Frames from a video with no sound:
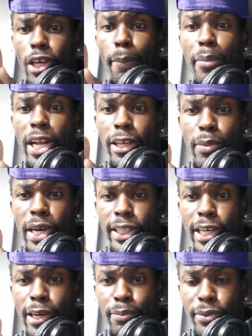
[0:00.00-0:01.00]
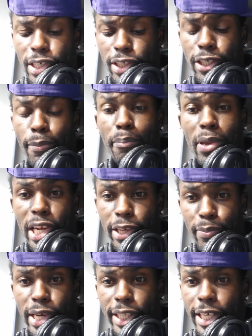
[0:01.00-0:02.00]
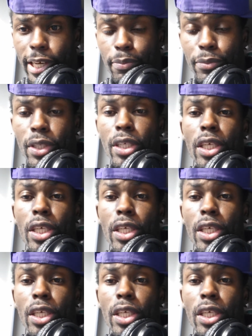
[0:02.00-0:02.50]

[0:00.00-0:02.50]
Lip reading: Your belly bottom is your belly bottom.